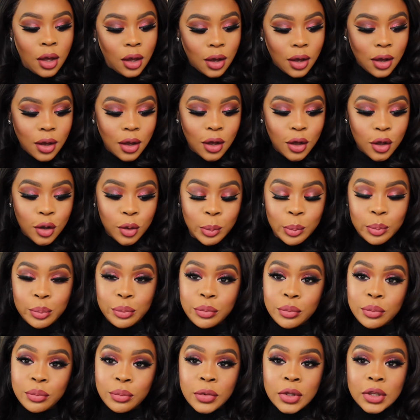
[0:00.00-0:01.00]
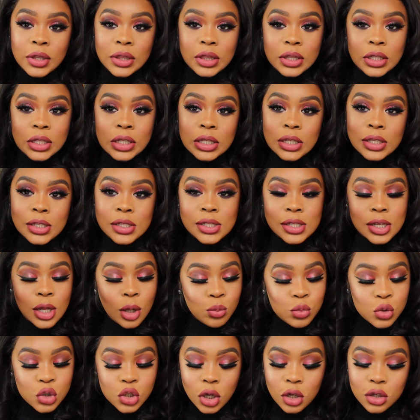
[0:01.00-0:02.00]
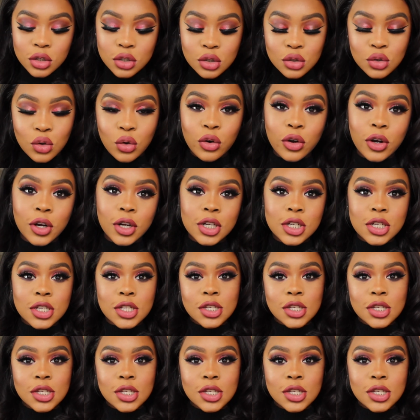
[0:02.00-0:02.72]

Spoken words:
some drugstore,